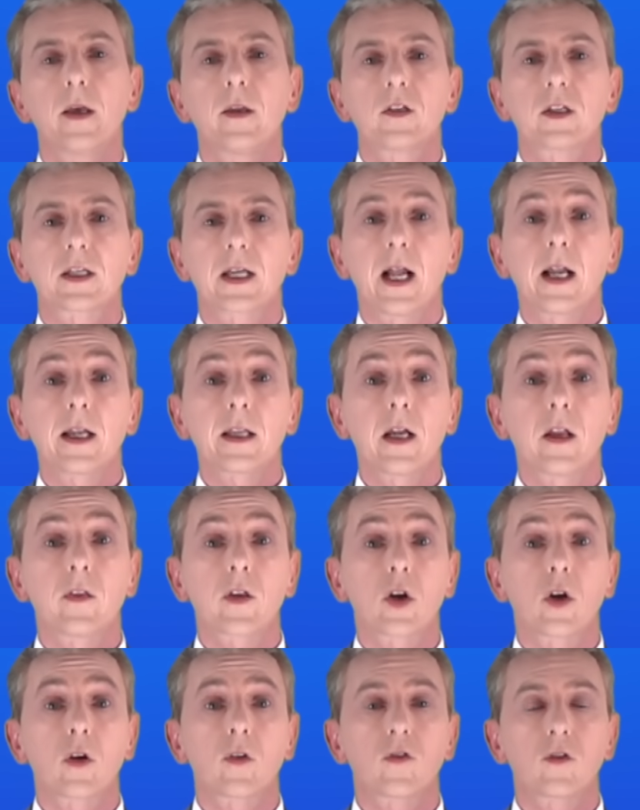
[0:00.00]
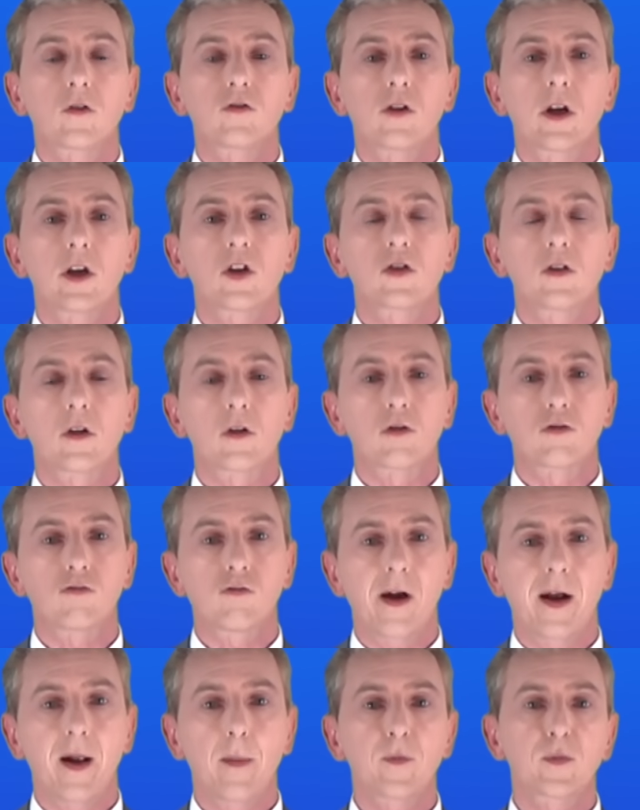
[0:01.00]
To calculate the concentration in
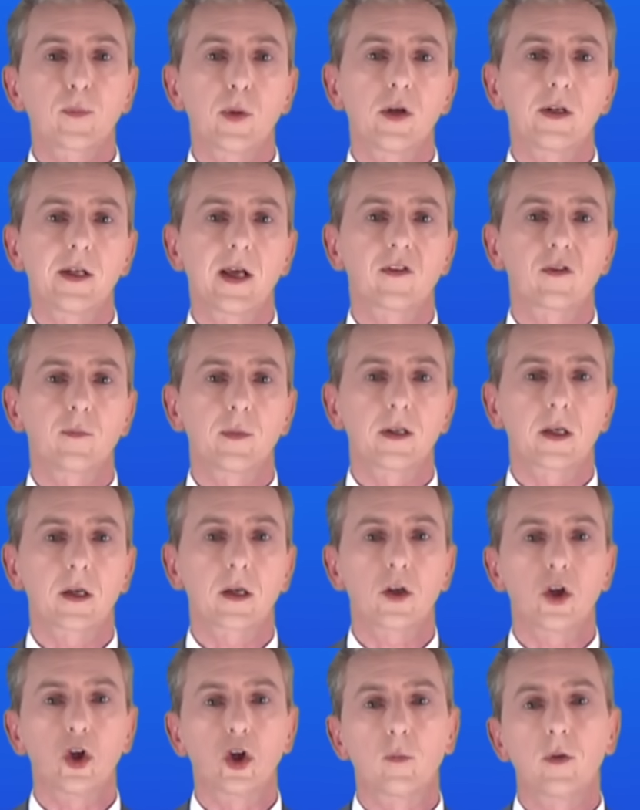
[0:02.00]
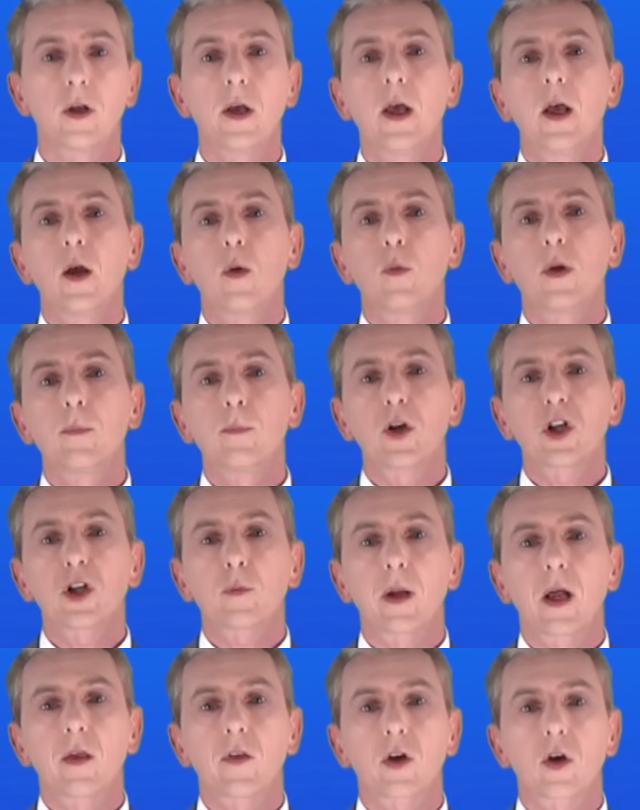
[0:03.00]
grams per decimeter cubed, we
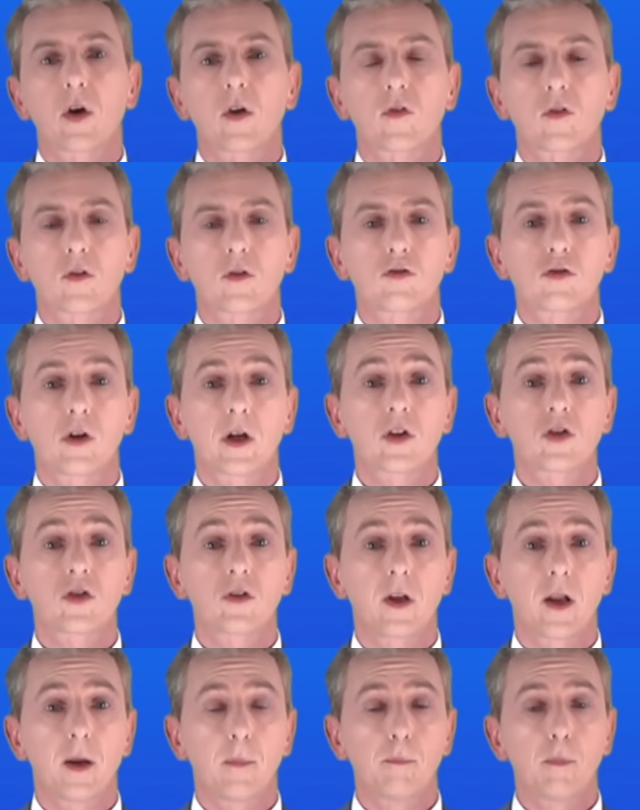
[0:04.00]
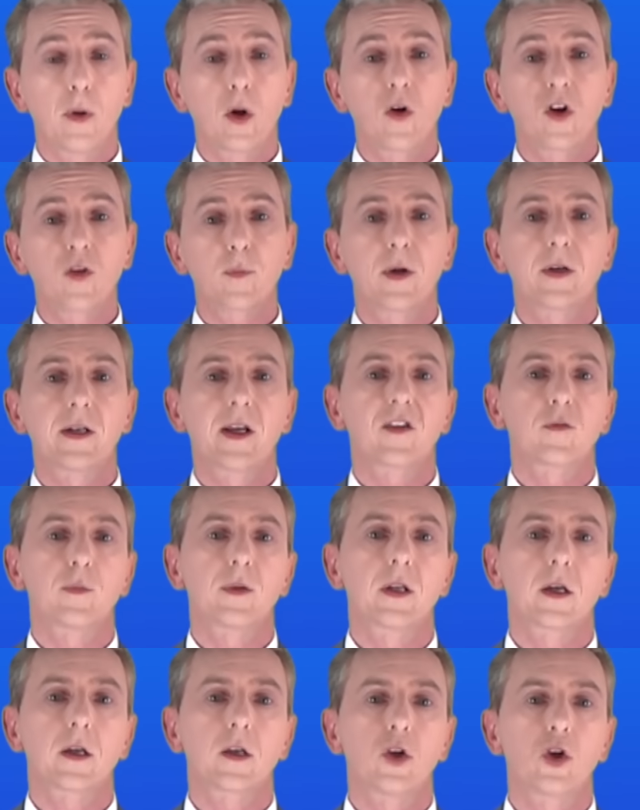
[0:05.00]
multiply the concentration in moles per
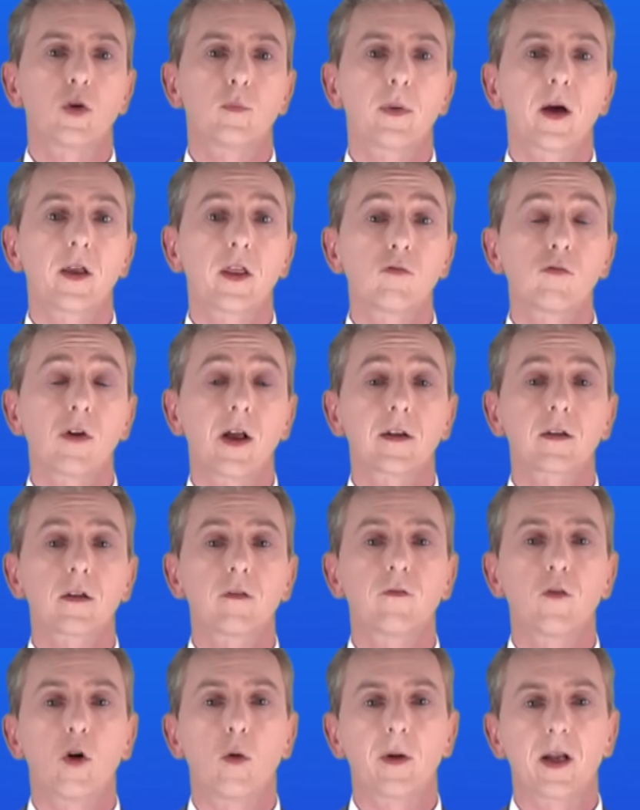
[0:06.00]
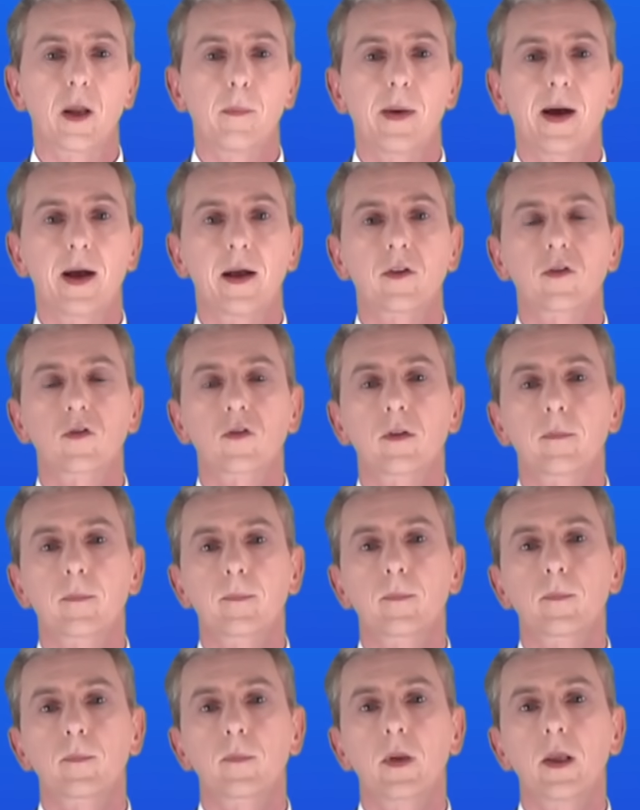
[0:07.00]
decimeter cubed by the relative formula mass.
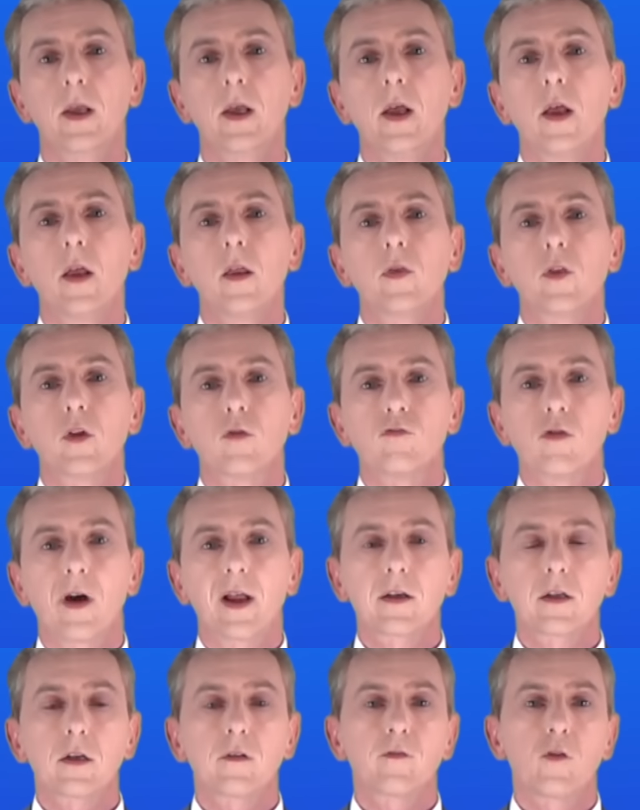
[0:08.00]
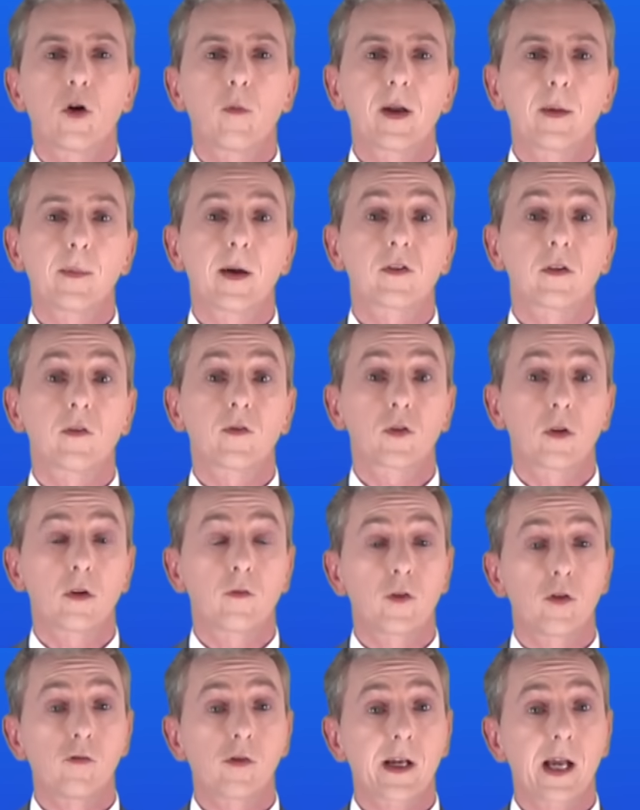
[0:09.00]
The relative formula mass of
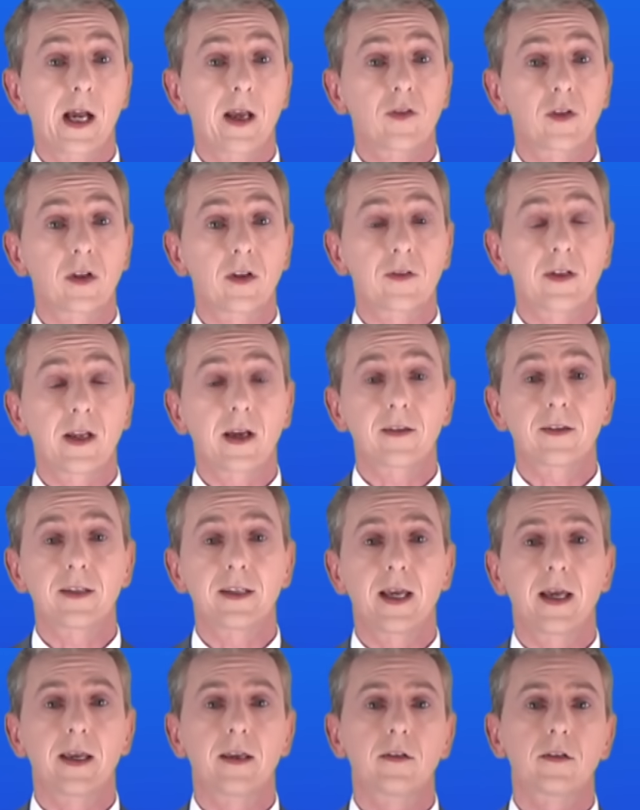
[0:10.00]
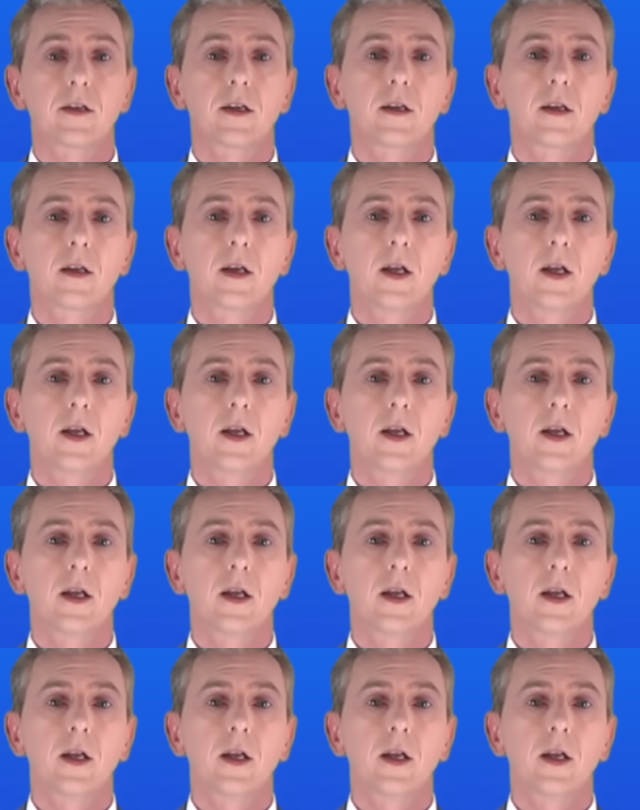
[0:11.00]
sulfuric acid is 98.